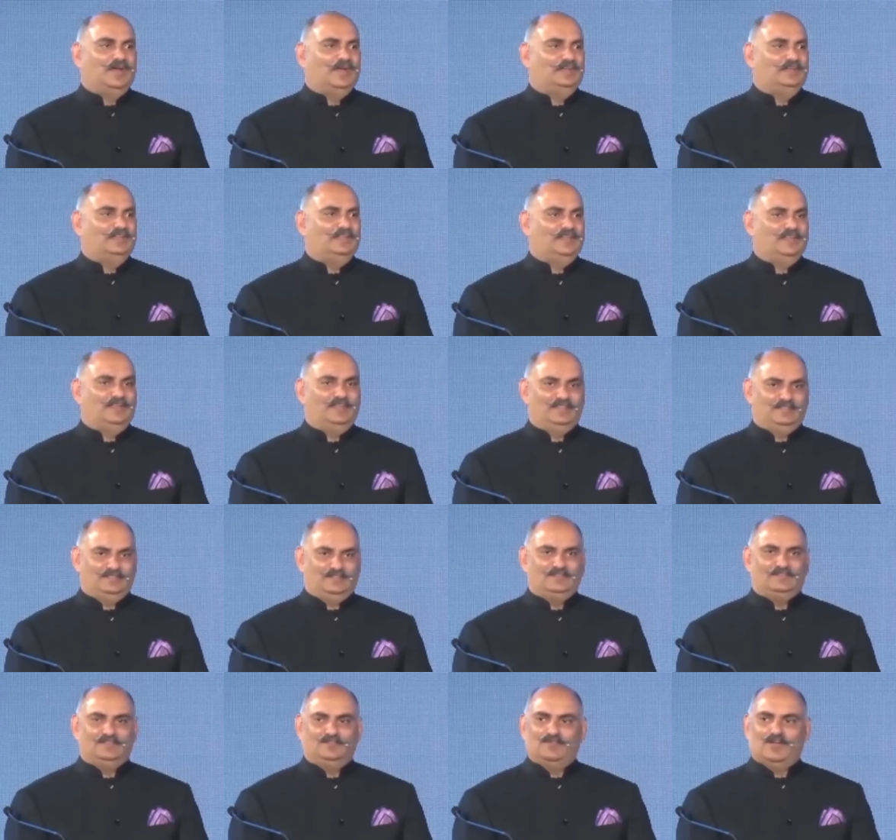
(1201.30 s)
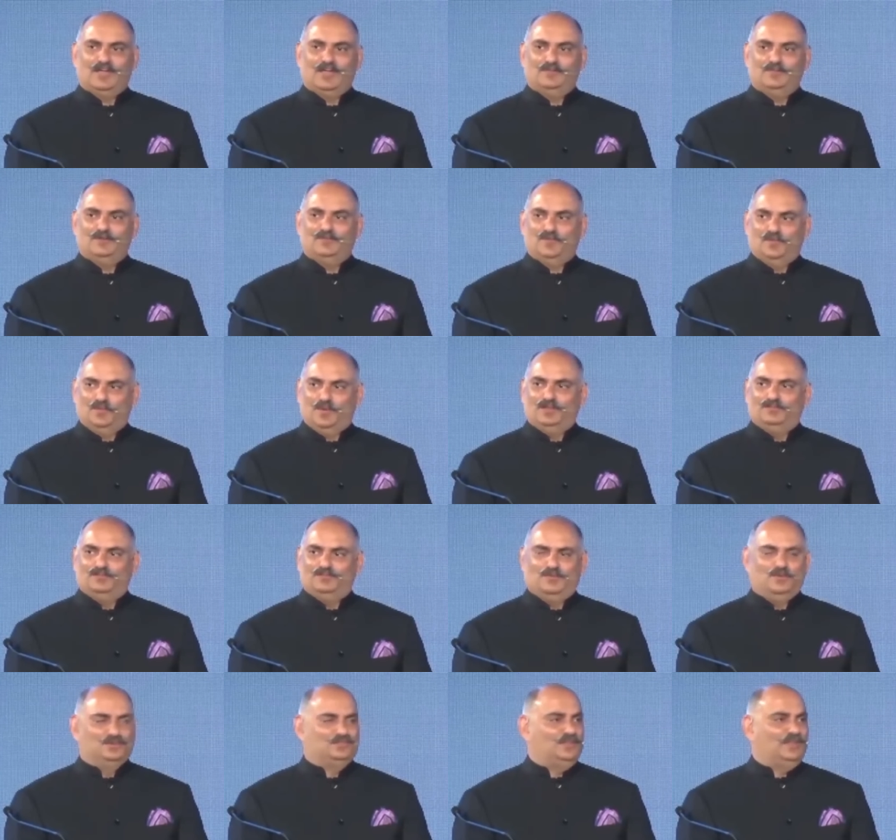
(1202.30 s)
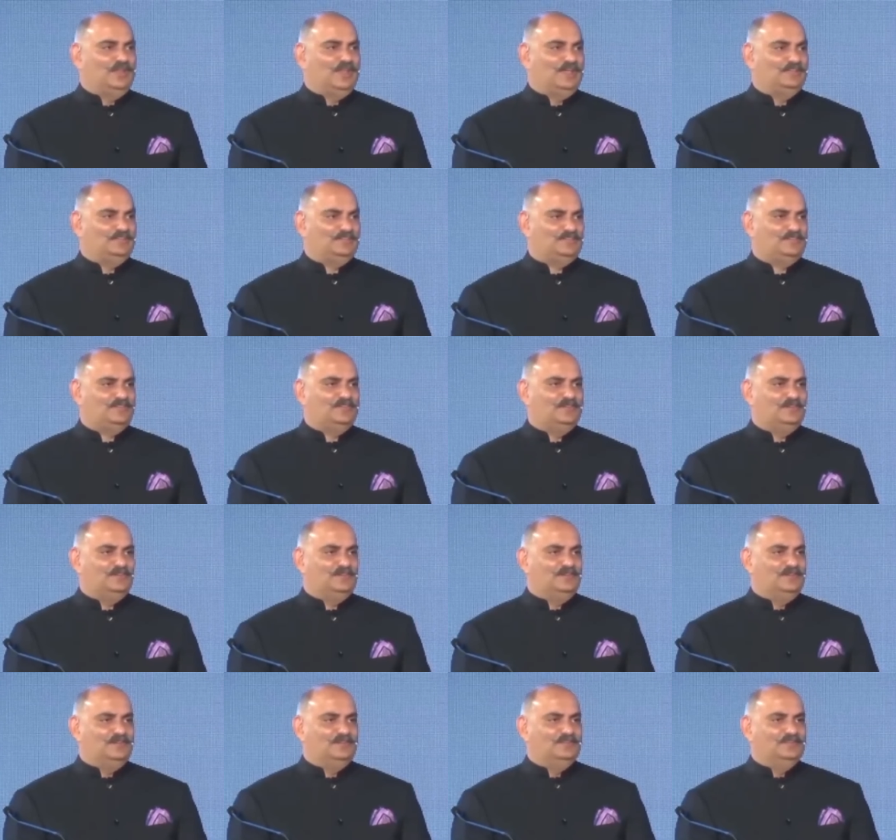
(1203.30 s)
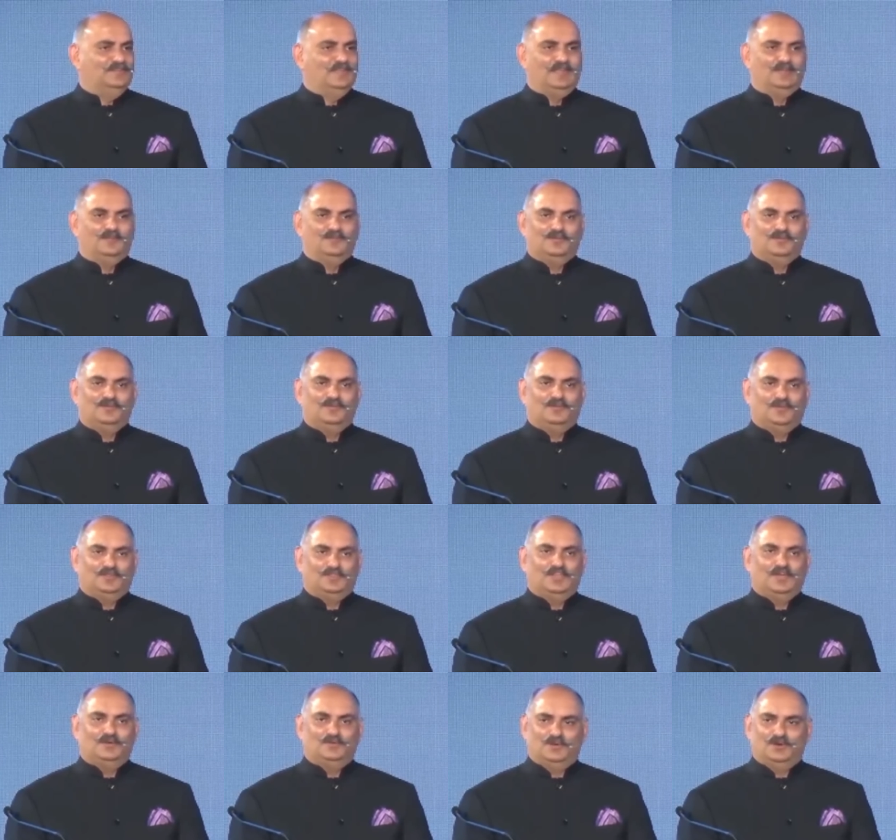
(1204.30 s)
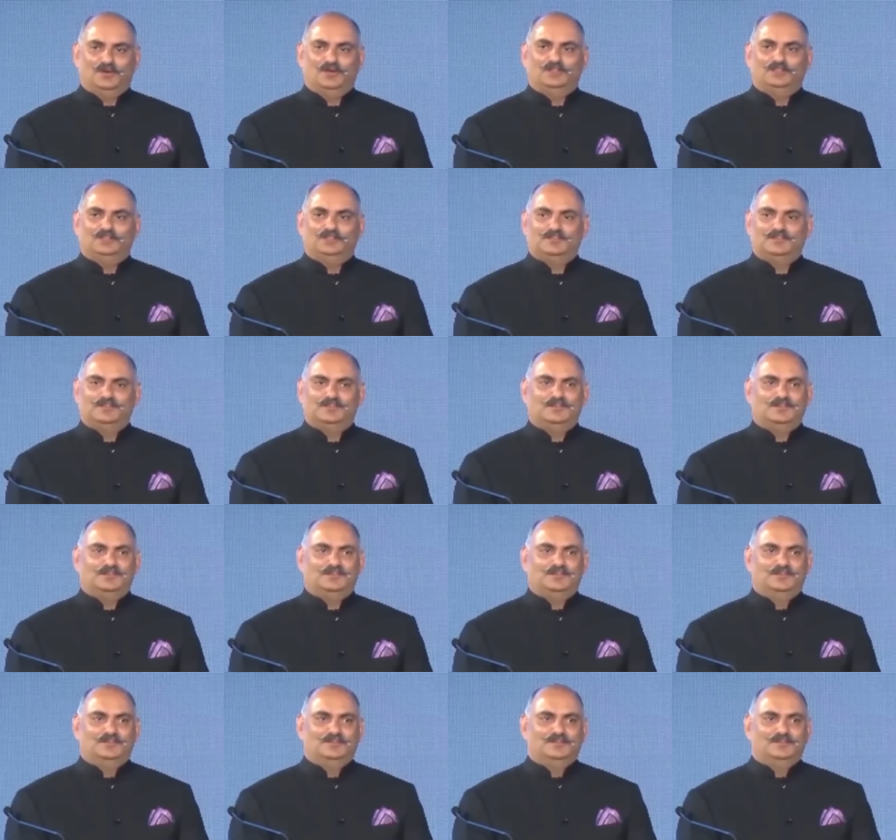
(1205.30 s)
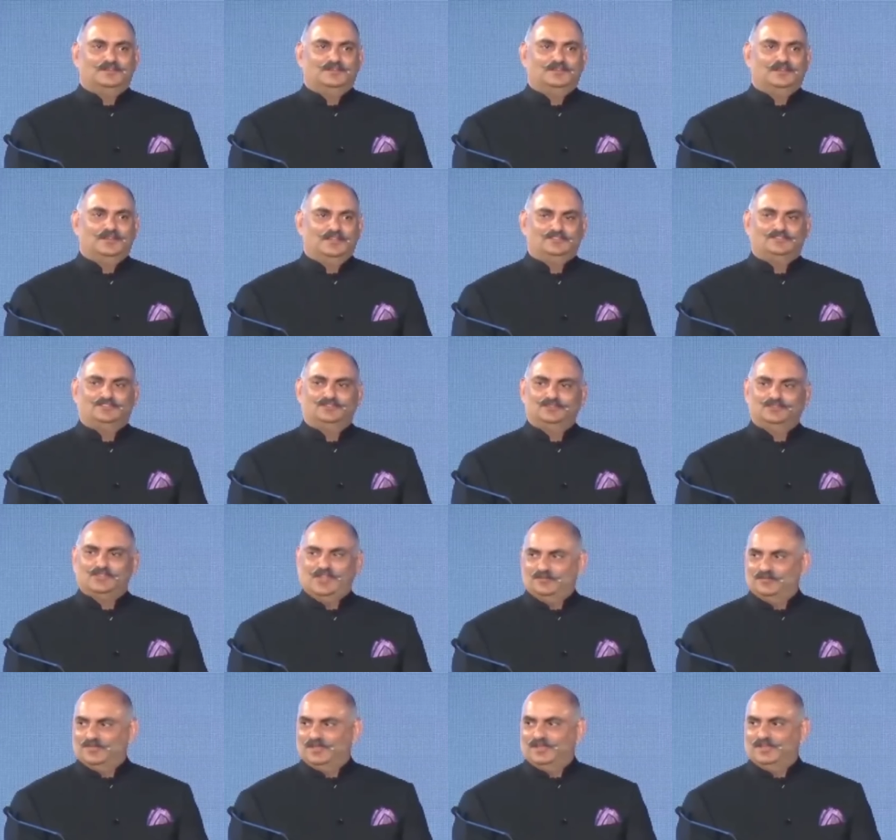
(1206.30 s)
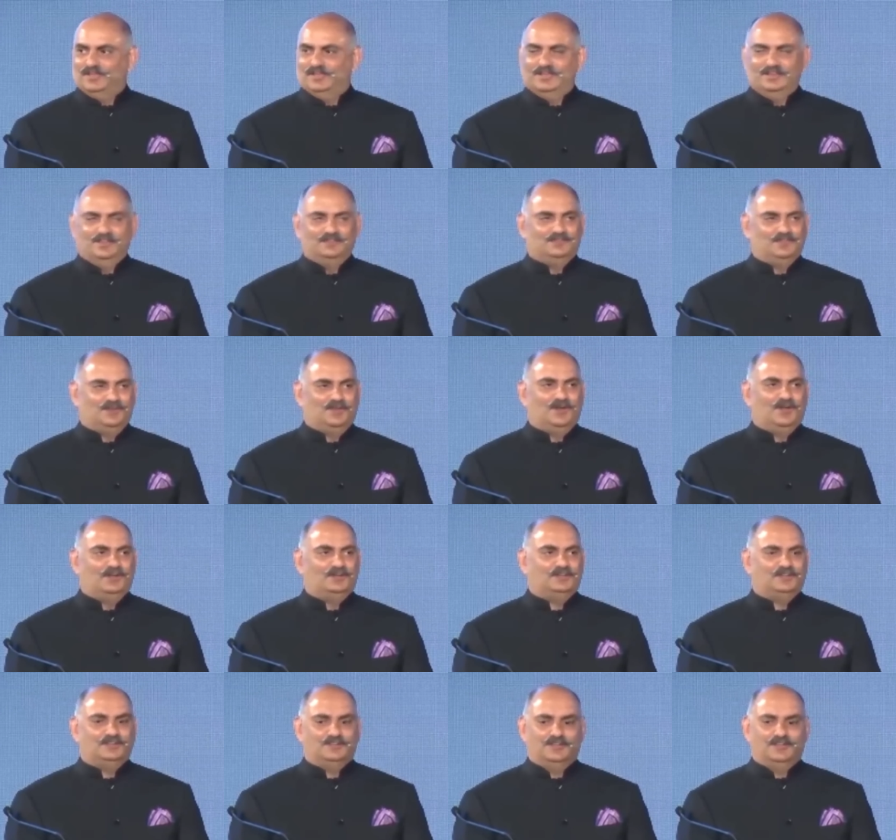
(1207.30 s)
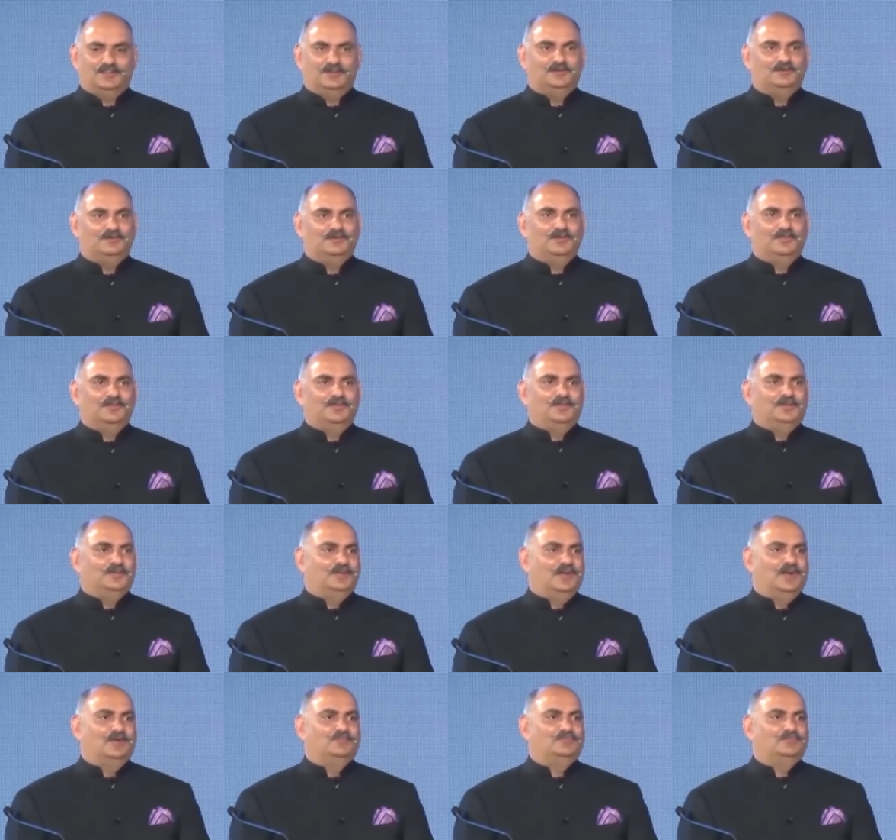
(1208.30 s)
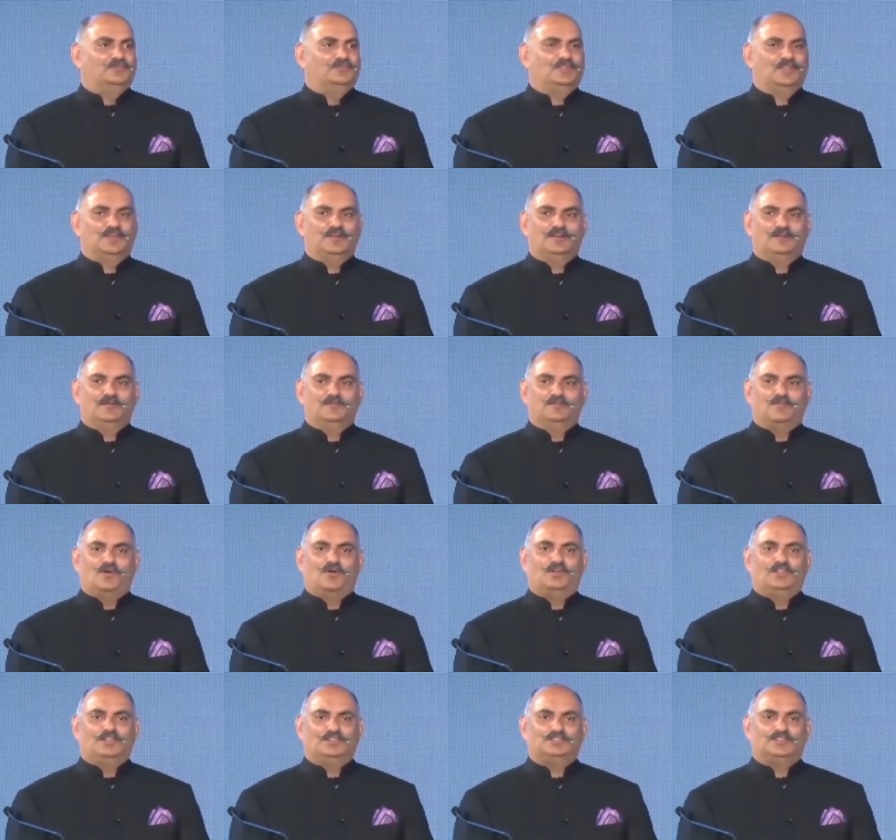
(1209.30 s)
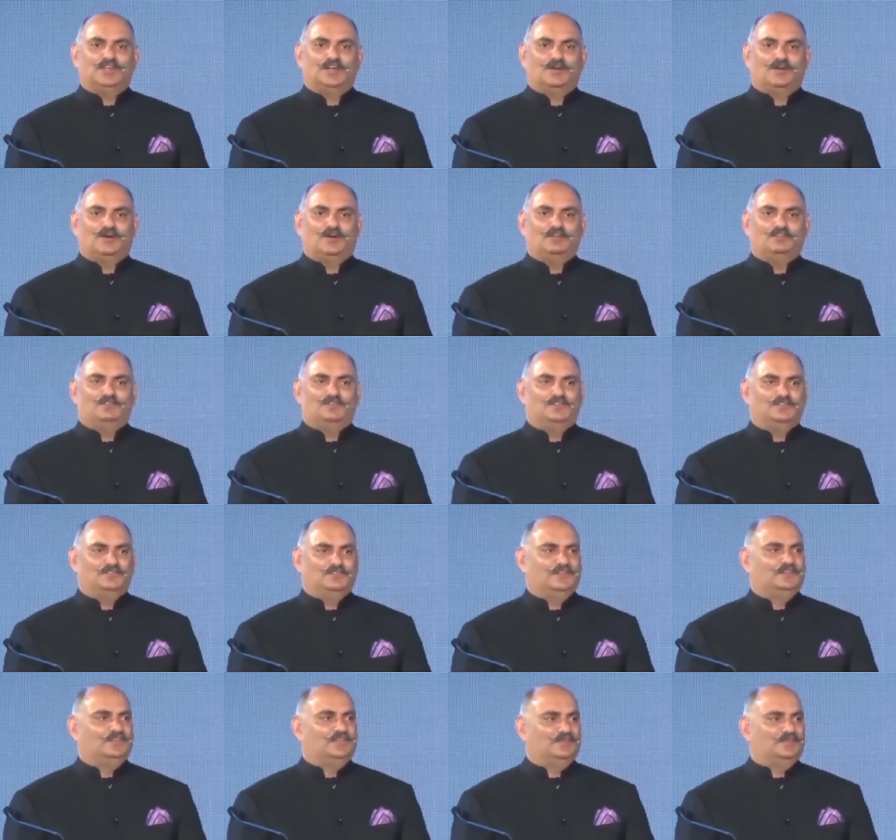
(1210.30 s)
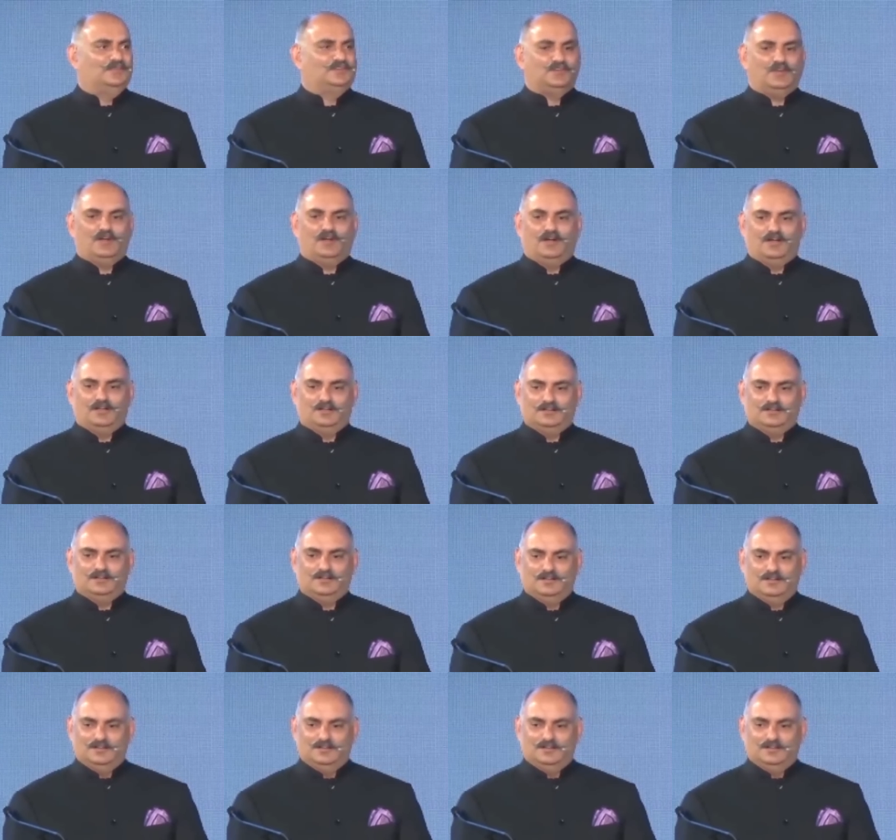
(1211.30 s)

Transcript: ideally in this environment for 1/4 or less than what they're worth, let's do something. And if not, come to the Morningstar conference and give a talk.